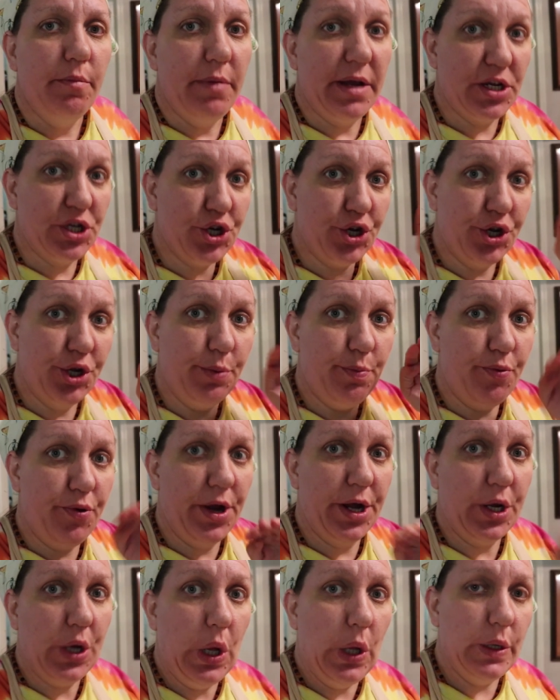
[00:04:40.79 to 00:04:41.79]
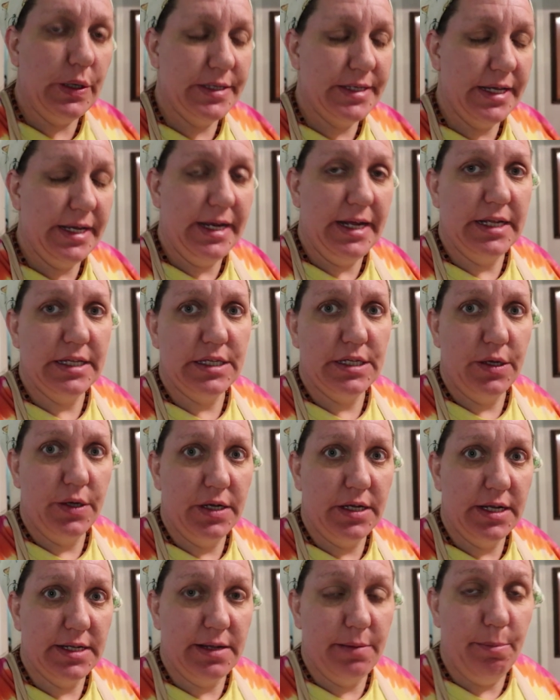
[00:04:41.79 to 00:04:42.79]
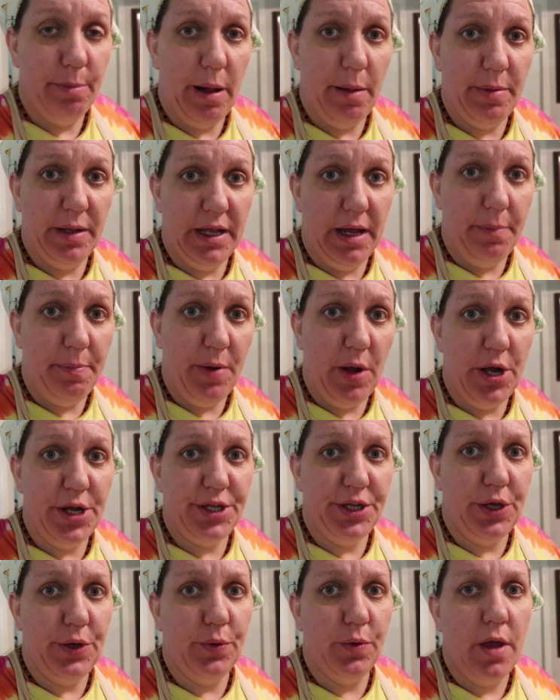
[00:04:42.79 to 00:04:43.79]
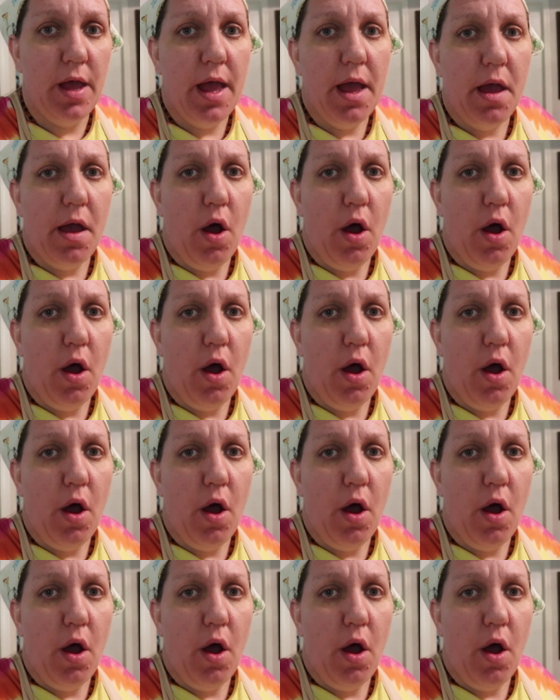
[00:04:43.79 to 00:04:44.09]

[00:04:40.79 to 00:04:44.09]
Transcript: Make sure you prick holes in it so it doesn't bubble up on you.